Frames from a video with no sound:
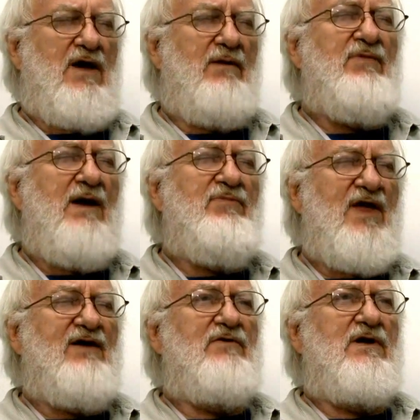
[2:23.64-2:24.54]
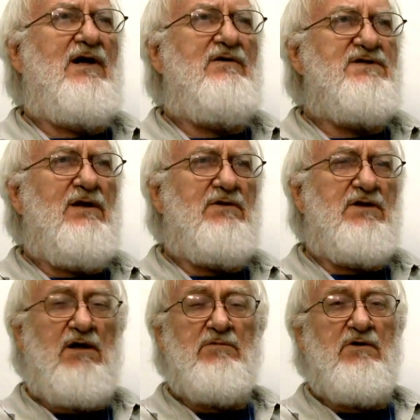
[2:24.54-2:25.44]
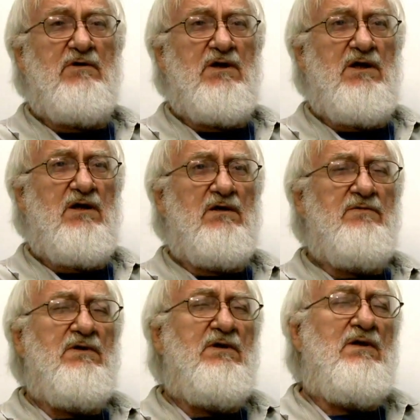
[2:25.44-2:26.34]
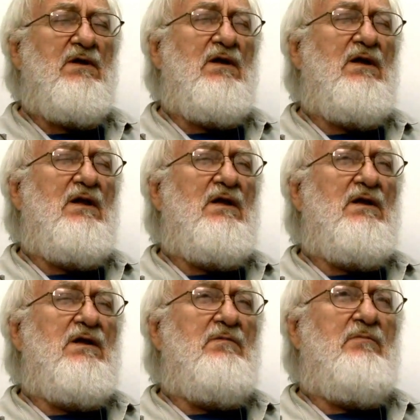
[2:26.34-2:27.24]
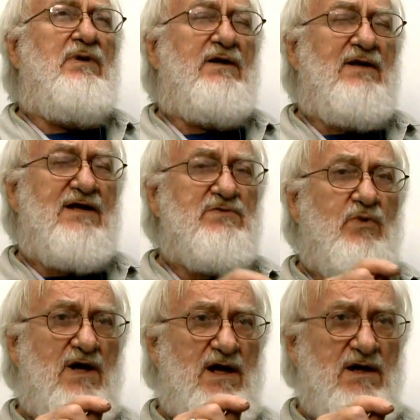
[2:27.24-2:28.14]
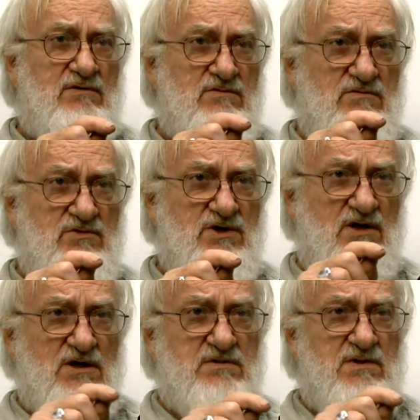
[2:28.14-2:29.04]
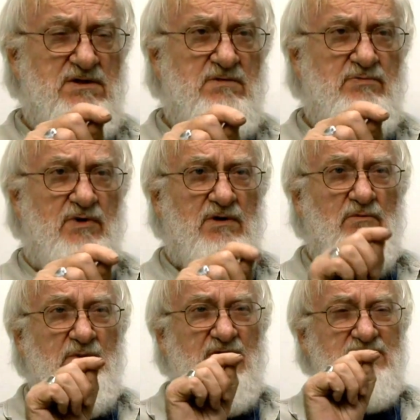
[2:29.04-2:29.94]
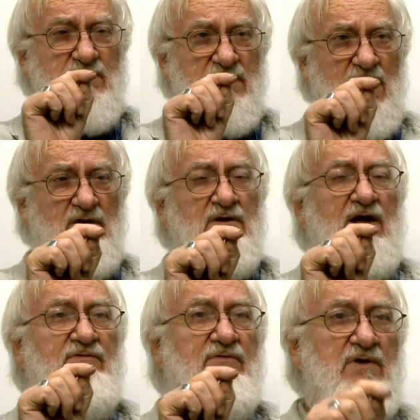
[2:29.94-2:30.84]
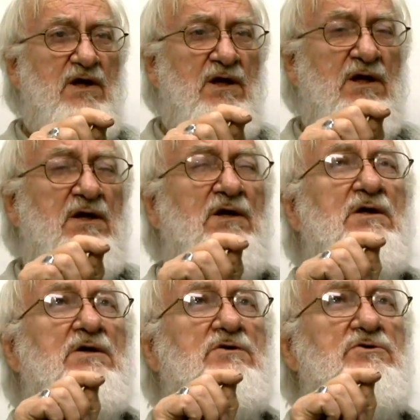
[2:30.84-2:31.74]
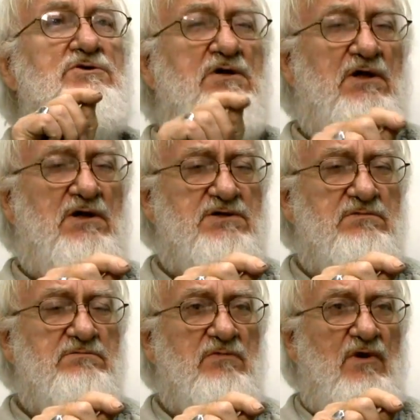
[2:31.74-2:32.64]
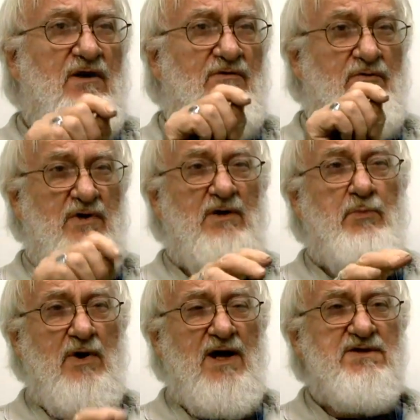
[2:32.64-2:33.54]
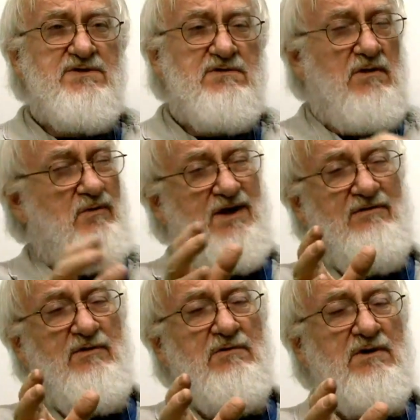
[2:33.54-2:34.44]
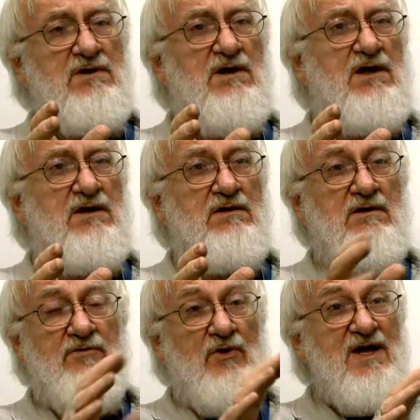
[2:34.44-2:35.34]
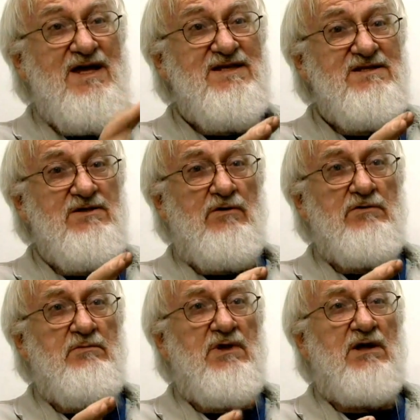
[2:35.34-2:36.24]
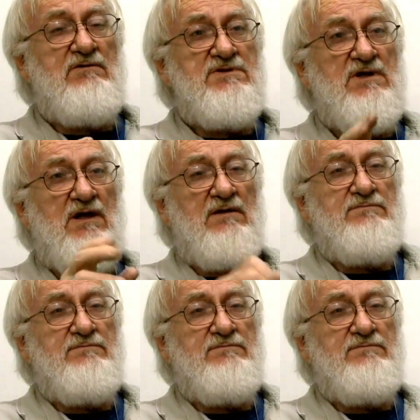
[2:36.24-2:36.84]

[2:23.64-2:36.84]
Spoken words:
I'm thankful that I was able to tell them to go to hell. But that's why journalism is important, because without a free journalism and a free press, or whatever you want to call it, there is no democracy.